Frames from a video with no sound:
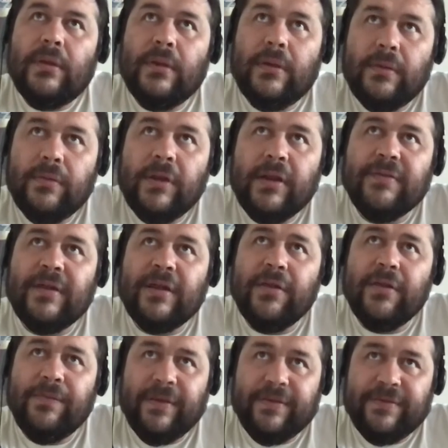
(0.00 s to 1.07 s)
there is a lot
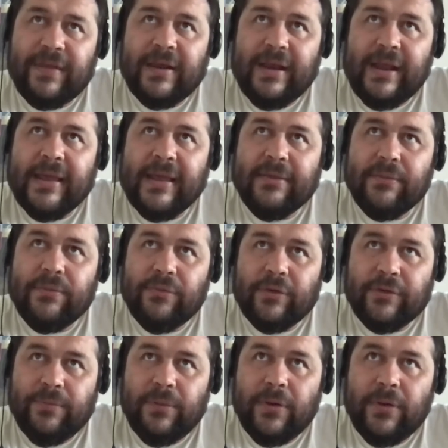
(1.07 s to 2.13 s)
of things I like to
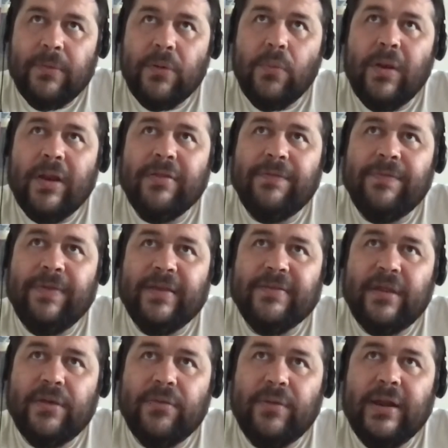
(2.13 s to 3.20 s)
explore, but one of the
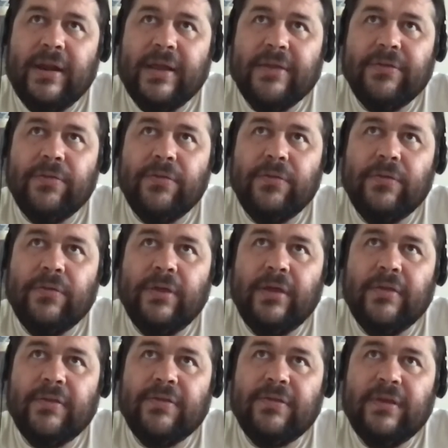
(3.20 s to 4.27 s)
things I really like to do